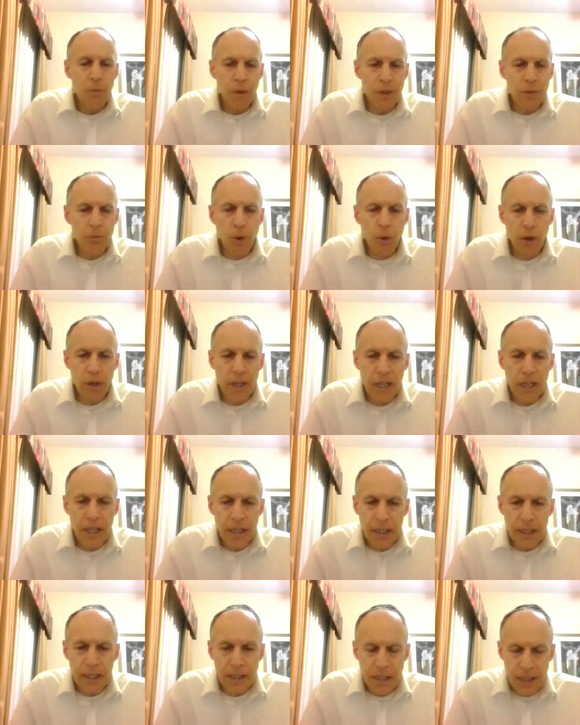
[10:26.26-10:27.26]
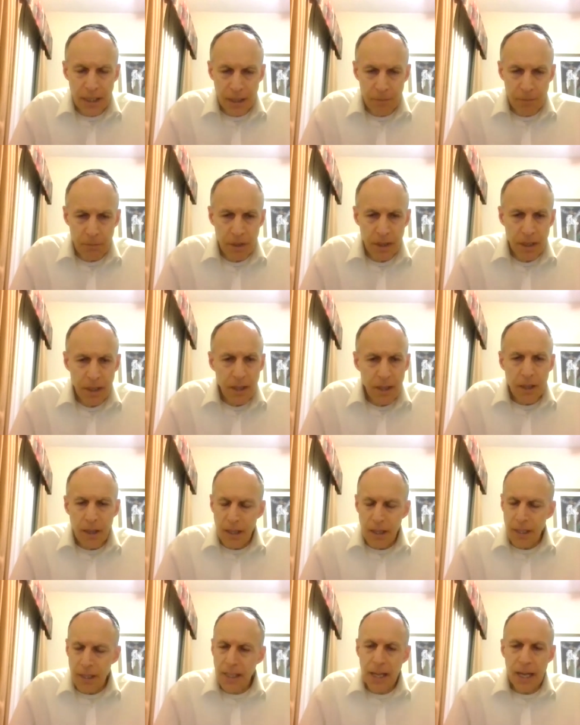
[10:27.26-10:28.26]
when working in a team.
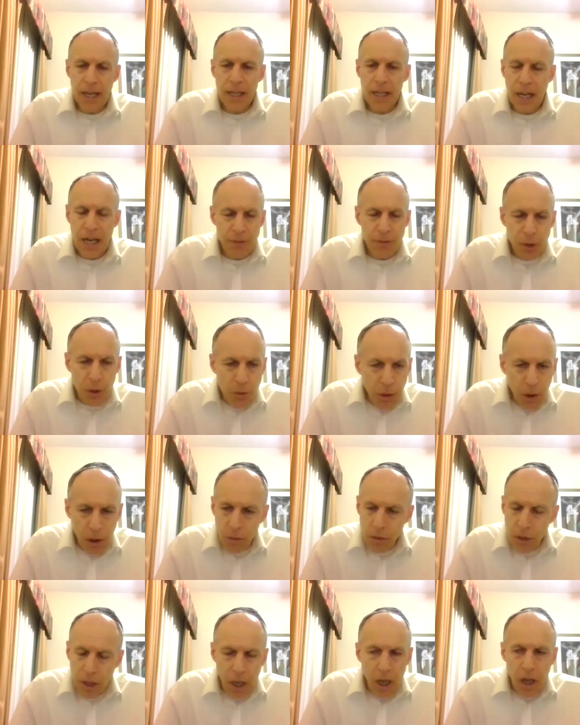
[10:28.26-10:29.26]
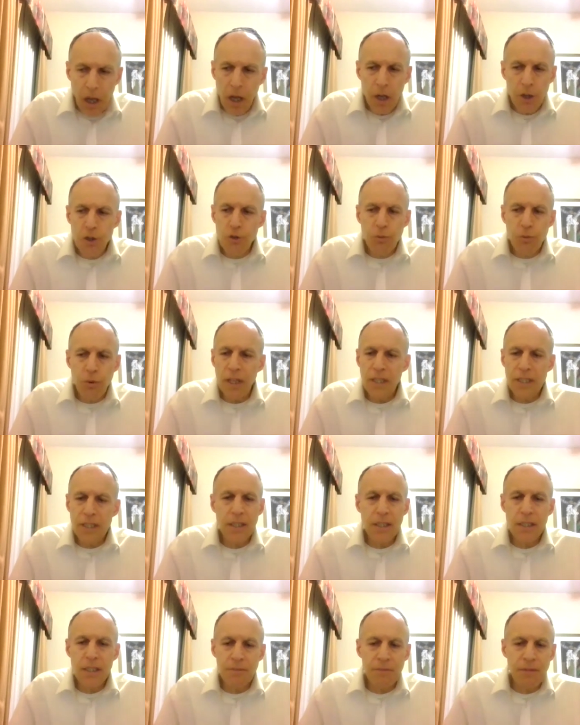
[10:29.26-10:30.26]
And again, I have a quote
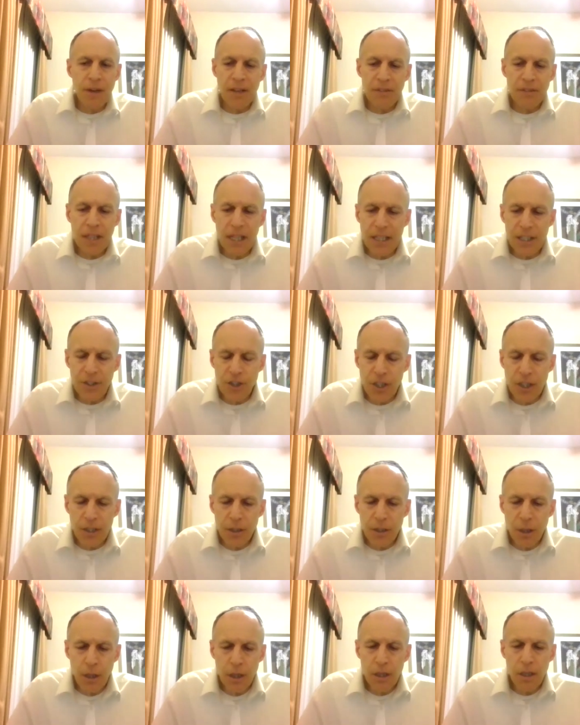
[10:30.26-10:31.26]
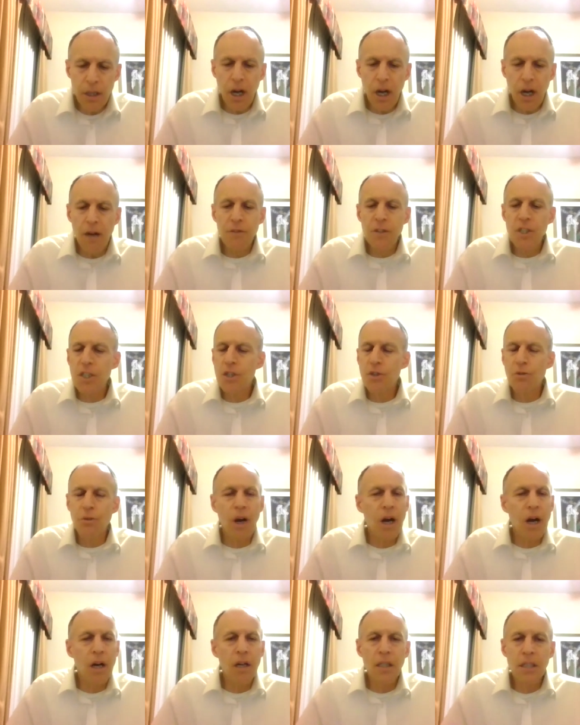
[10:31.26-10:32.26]
trust is the foundation of
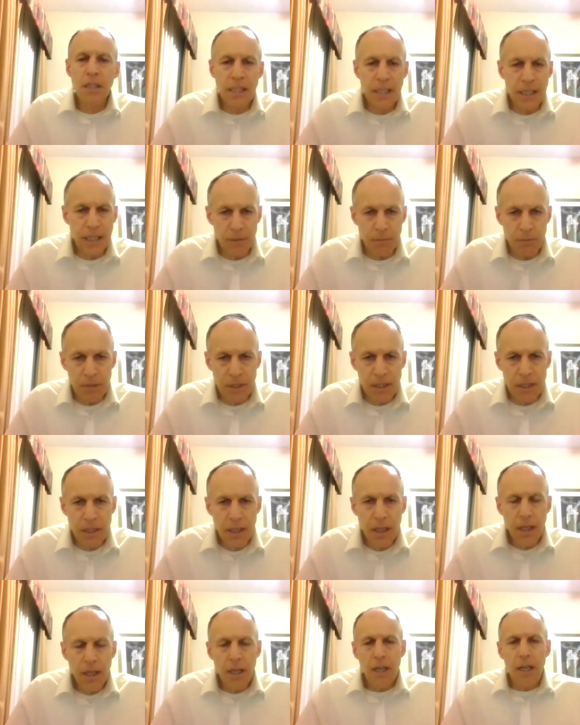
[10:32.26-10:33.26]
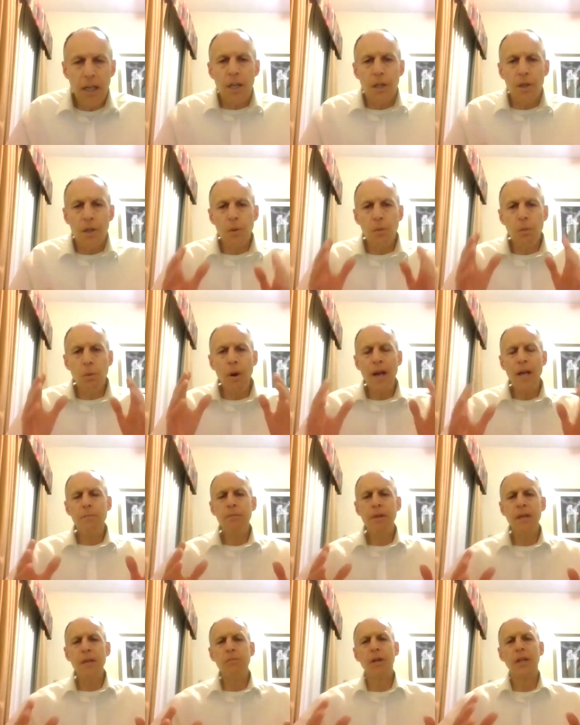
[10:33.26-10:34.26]
strong teams. The way
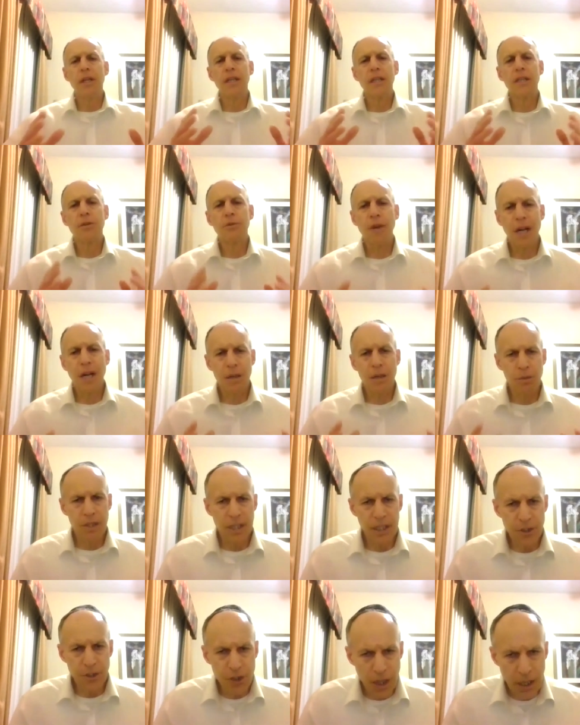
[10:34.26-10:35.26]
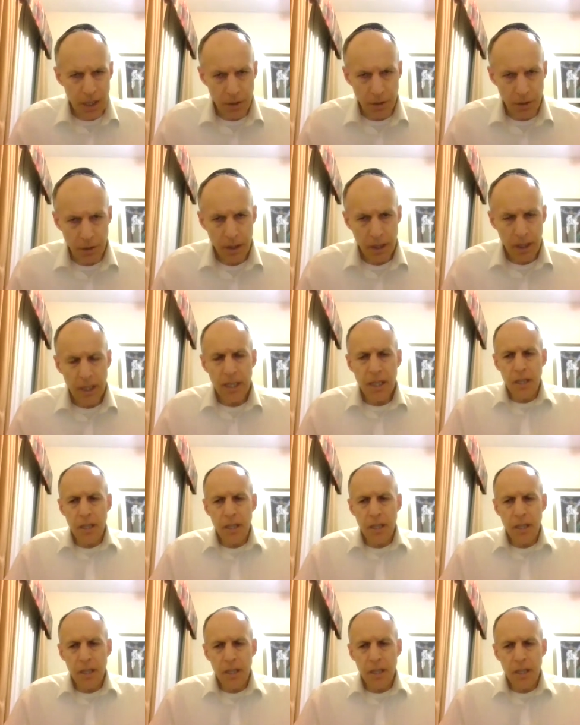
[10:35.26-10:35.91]
people interact with each other